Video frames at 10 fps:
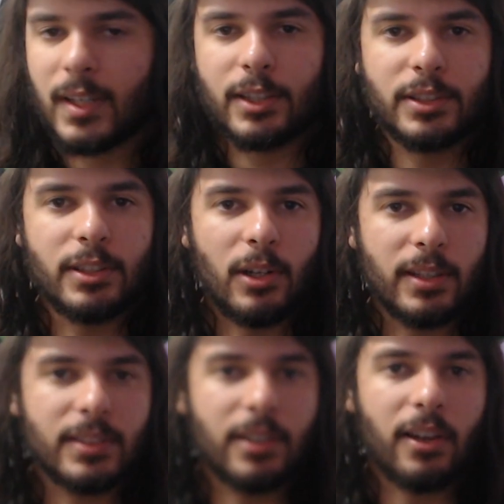Actually, no,
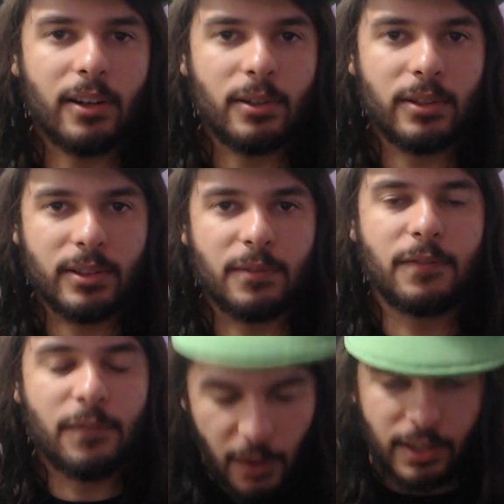as I've gone older,
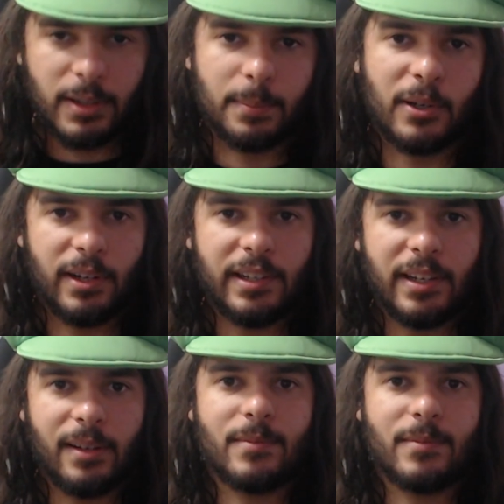the party games.